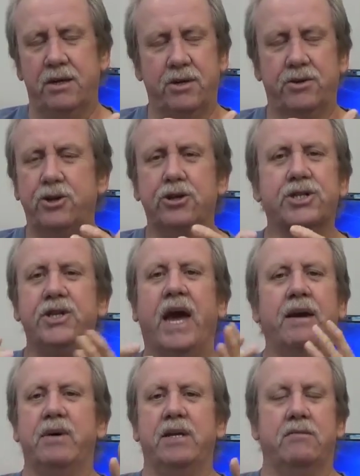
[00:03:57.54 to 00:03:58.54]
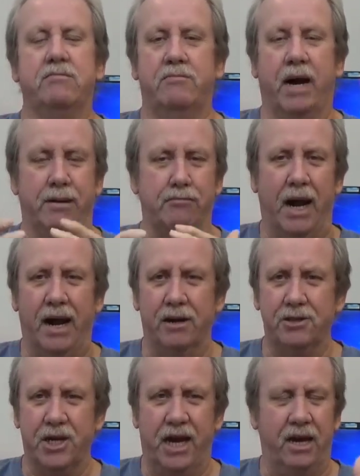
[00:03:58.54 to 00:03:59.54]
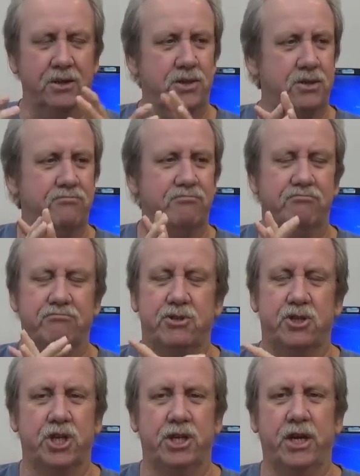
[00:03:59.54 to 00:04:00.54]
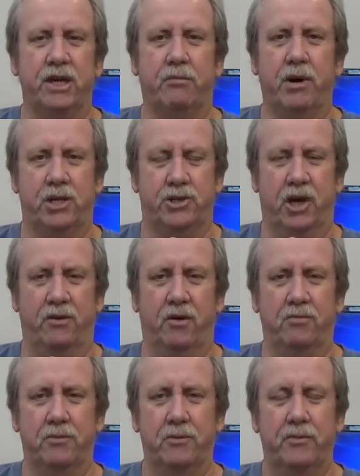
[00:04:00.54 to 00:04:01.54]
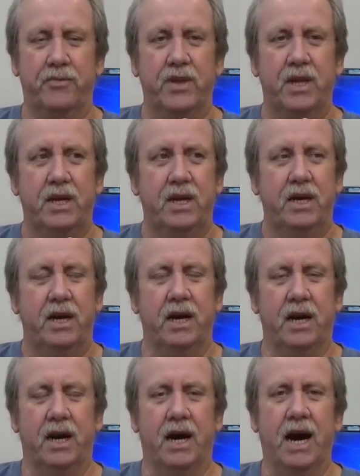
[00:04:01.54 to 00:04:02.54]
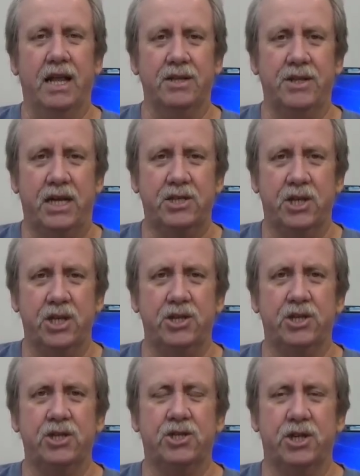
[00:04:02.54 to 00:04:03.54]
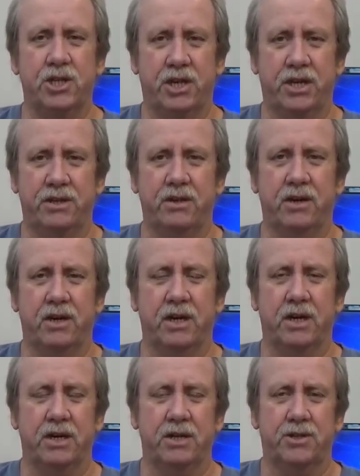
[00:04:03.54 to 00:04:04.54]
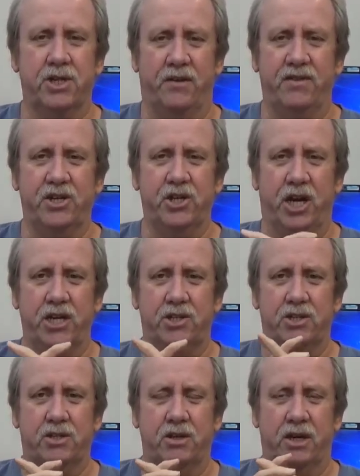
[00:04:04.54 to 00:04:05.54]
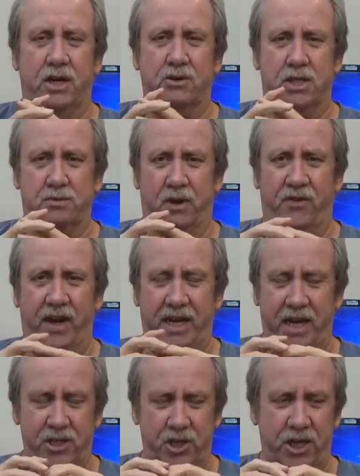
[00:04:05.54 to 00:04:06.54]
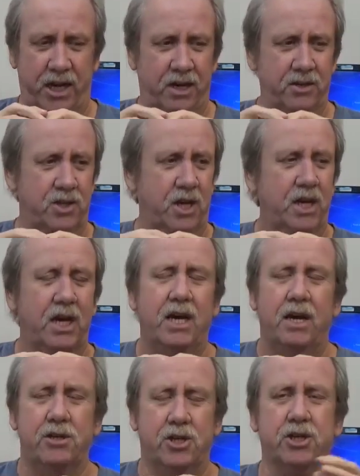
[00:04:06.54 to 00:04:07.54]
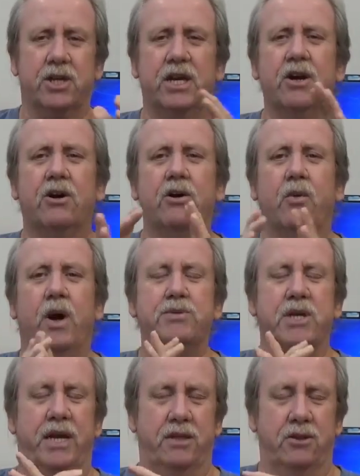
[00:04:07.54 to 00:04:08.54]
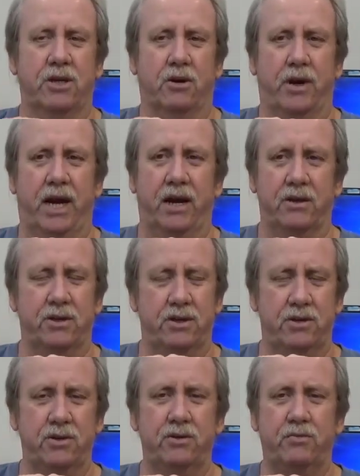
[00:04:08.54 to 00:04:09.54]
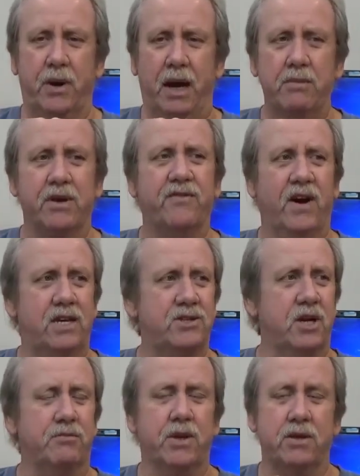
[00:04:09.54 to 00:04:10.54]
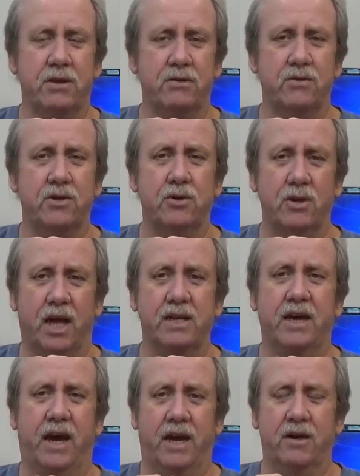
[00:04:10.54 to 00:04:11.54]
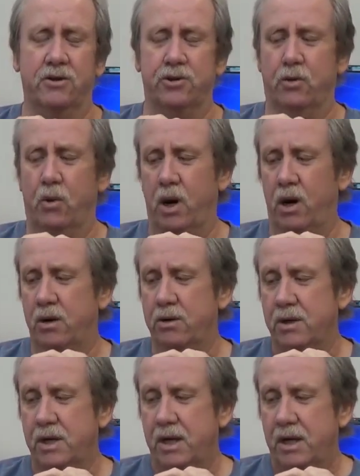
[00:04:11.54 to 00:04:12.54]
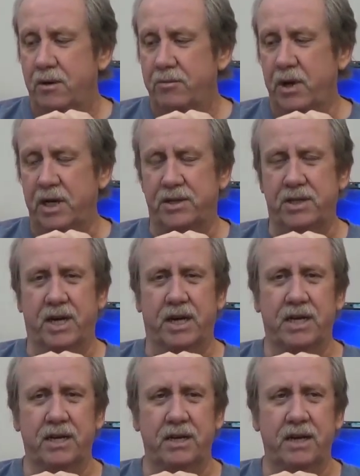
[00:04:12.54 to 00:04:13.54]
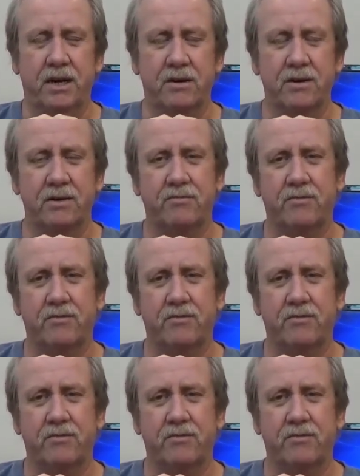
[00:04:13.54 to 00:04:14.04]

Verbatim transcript: you just name it, Mike Myers' house, she did a bunch of them. Uh, holiday season, she did uh, Chevy Chase uh, Christmas Vacation House. Just get on her website and look around. You probably find something that you would like to hang on your wall. But uh, yeah,